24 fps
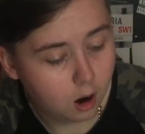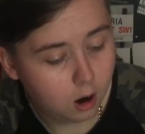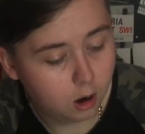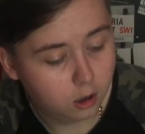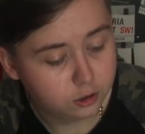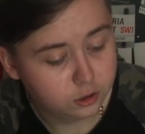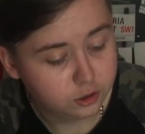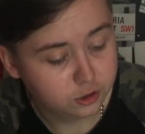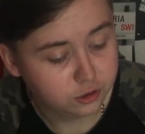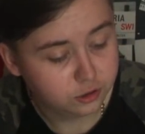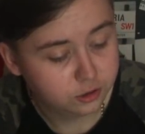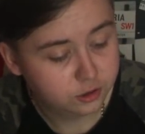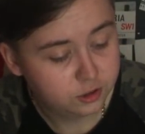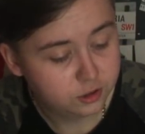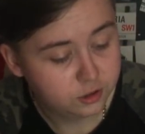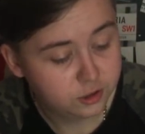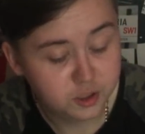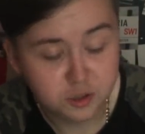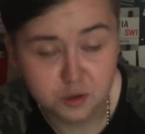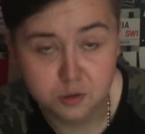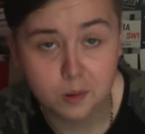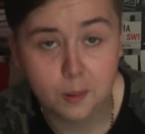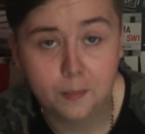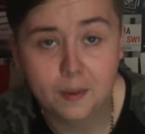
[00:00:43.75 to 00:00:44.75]
are just
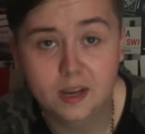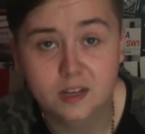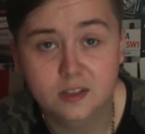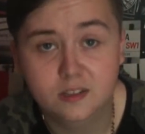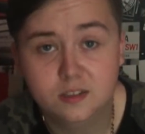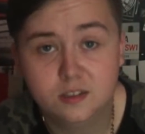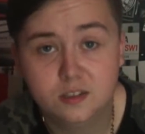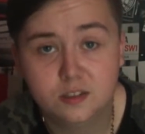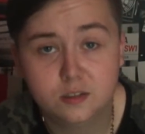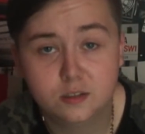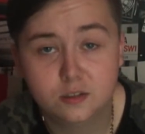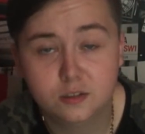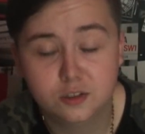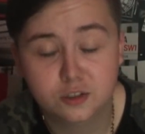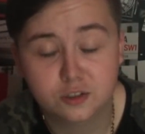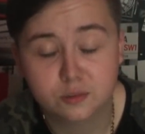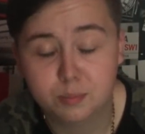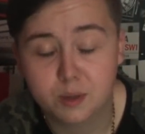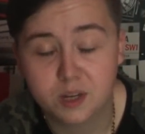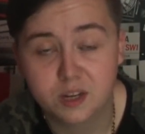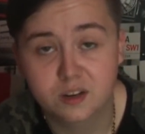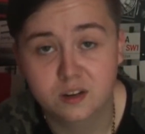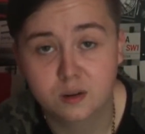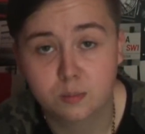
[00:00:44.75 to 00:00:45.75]
two of my mates
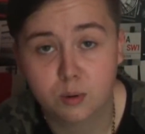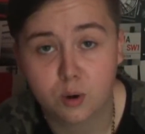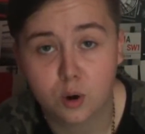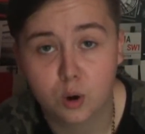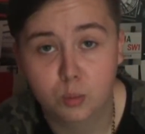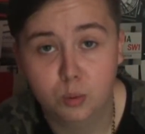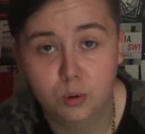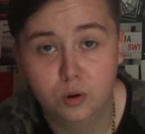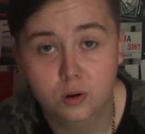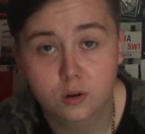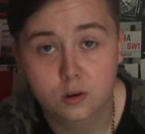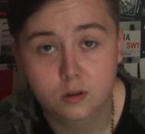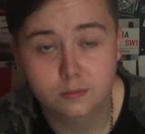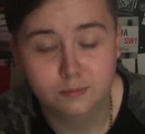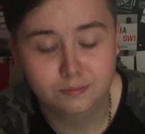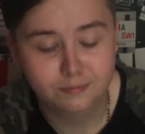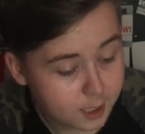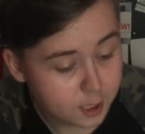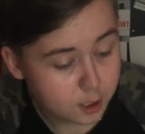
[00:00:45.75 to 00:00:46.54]
just being inappropriate.